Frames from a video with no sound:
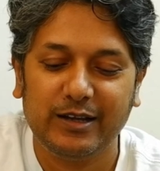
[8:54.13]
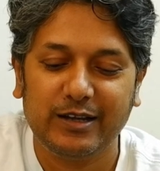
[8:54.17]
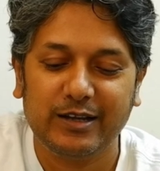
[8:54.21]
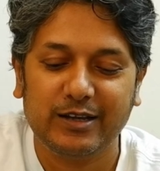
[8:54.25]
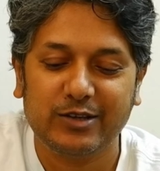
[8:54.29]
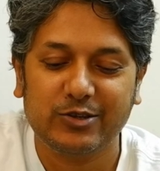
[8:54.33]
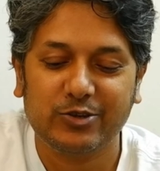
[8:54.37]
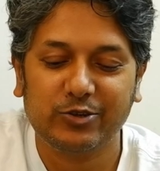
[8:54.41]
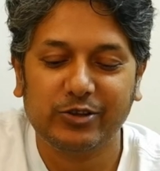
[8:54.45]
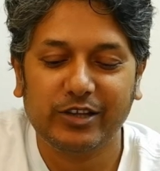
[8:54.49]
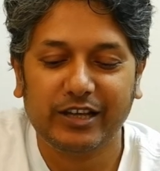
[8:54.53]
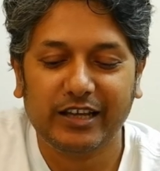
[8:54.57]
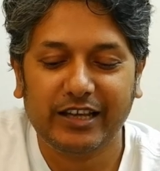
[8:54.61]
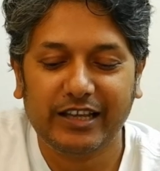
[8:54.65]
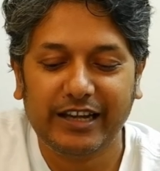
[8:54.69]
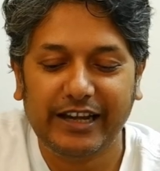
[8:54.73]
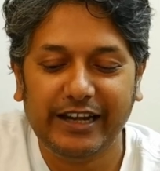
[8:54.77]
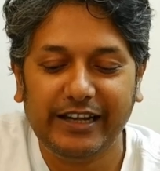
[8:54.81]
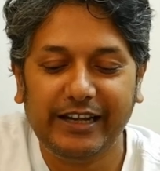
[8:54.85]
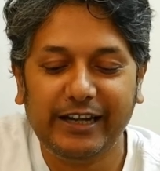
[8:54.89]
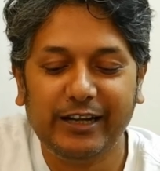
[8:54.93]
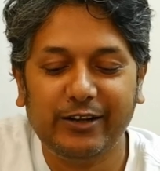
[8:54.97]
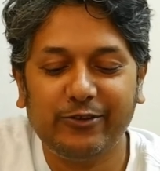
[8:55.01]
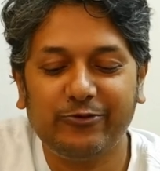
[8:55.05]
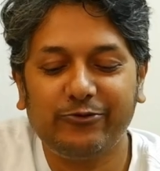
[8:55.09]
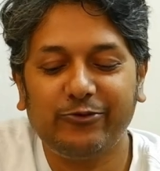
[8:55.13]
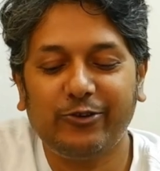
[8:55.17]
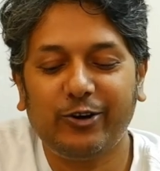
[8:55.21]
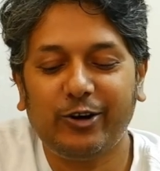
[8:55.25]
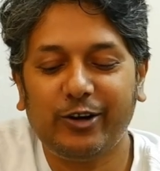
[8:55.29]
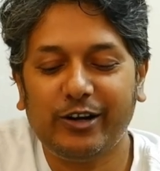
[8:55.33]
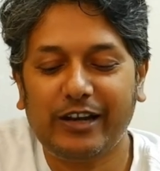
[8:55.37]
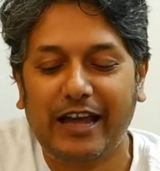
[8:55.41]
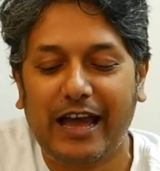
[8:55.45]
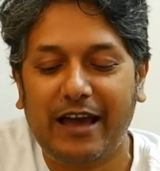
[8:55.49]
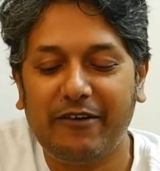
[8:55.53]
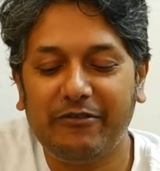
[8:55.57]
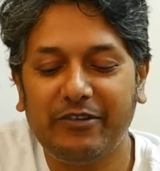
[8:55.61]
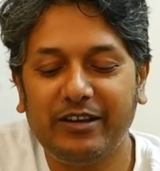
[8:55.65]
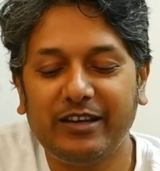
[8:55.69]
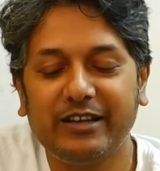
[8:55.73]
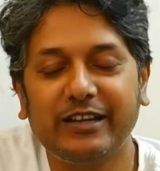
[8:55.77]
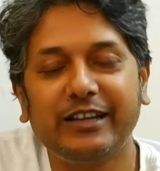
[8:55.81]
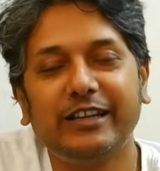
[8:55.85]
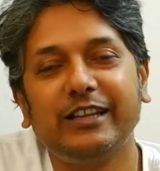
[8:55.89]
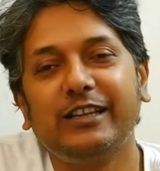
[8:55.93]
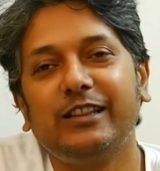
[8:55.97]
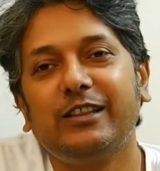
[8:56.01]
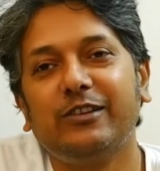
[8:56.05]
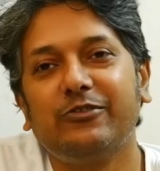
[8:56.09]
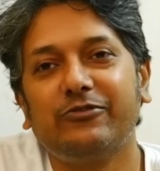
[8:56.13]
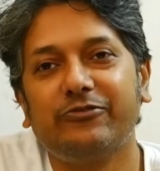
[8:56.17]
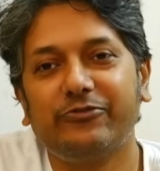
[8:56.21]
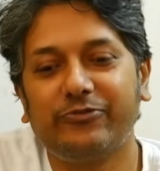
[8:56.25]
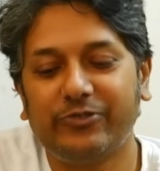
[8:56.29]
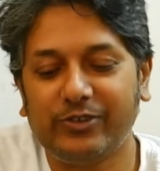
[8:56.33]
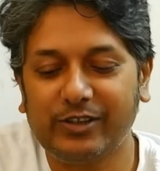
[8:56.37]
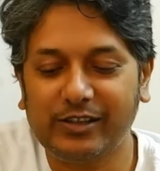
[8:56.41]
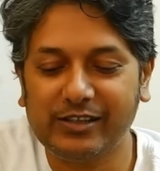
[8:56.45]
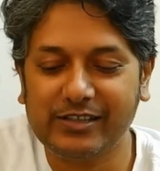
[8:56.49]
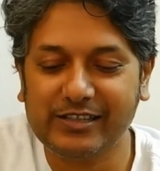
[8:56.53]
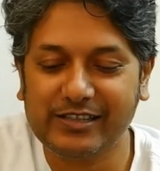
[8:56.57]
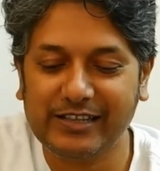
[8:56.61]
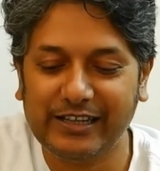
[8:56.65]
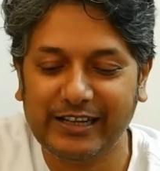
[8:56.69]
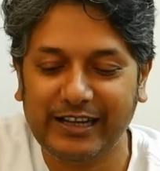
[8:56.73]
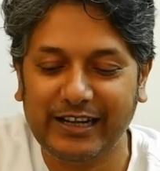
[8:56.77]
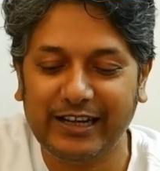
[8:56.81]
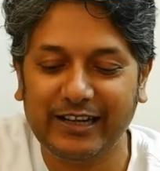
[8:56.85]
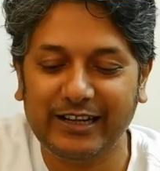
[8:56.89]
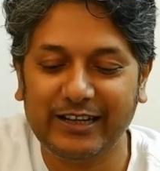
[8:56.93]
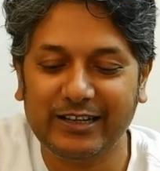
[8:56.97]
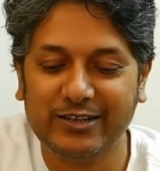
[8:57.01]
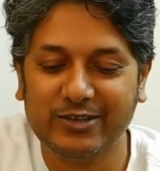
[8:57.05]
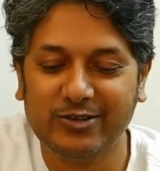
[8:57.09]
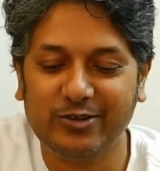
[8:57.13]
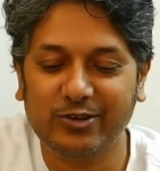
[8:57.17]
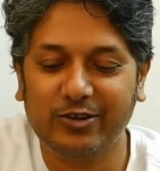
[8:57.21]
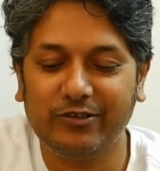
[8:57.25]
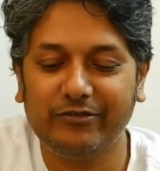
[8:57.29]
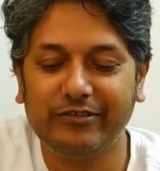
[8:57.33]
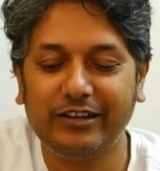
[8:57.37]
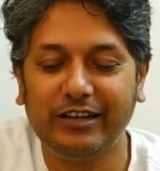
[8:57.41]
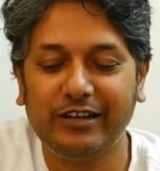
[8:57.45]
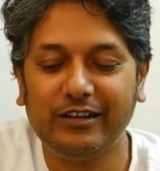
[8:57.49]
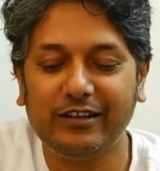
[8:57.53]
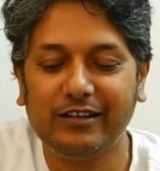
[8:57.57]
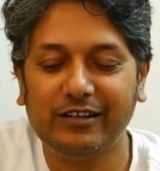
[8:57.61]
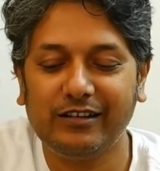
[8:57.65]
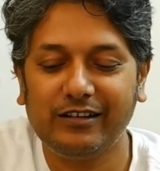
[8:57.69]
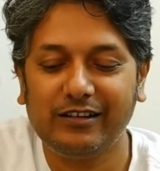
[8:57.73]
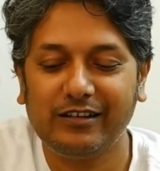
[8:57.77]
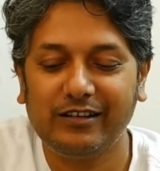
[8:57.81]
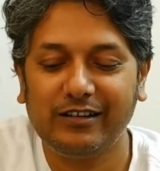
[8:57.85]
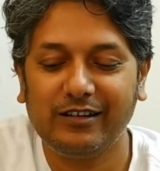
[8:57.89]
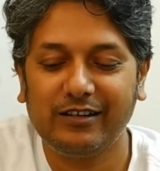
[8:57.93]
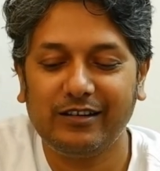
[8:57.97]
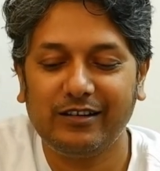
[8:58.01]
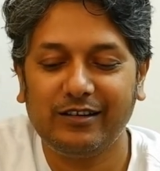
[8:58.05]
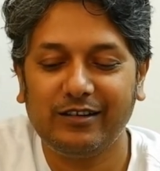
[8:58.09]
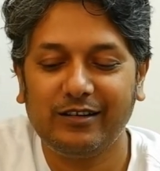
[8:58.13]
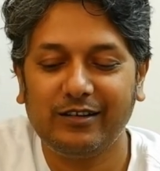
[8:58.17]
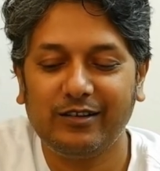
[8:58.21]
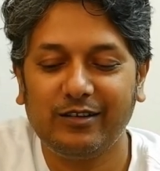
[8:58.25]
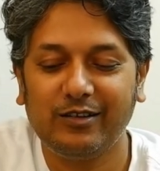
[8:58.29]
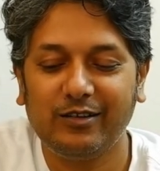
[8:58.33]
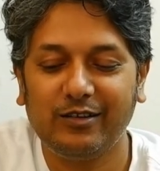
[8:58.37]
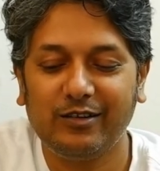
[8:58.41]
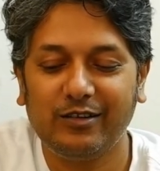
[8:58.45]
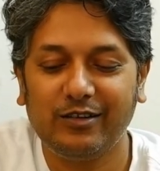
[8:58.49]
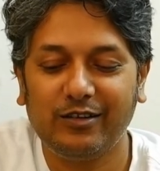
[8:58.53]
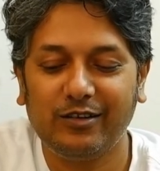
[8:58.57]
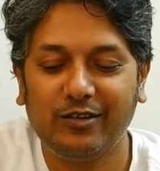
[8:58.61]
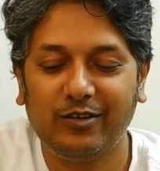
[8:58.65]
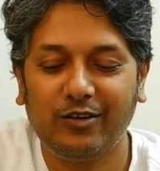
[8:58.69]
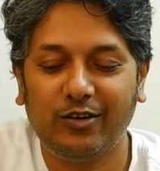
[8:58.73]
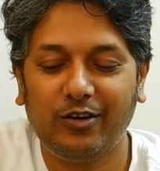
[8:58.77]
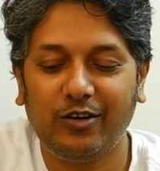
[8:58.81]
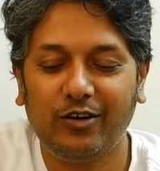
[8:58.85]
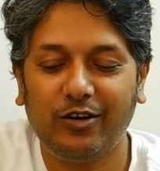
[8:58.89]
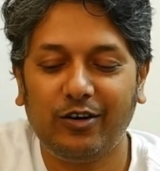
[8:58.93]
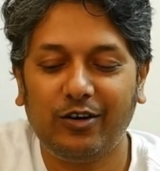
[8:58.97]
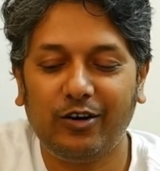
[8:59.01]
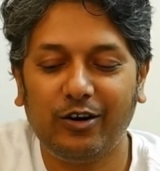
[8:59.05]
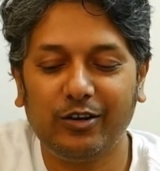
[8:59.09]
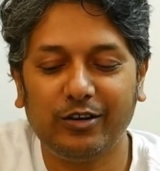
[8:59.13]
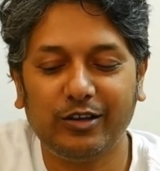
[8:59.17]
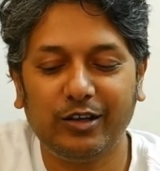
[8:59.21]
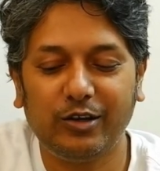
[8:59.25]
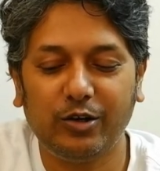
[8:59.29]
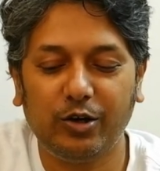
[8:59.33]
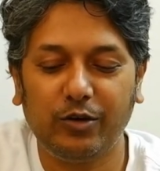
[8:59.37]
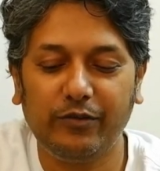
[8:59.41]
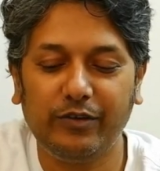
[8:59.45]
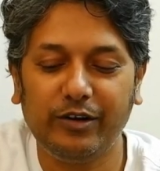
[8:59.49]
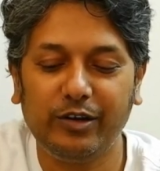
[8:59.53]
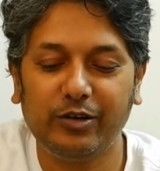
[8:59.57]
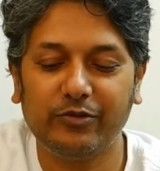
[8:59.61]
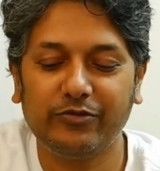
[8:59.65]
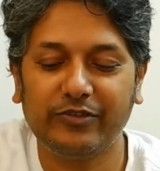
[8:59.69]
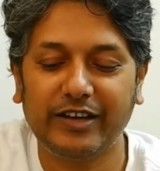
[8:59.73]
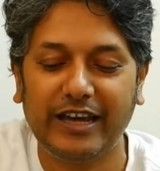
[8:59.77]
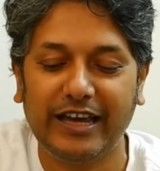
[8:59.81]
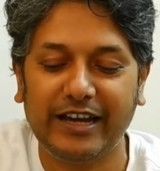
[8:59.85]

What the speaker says: So the credit for having written the first English novel or the novel of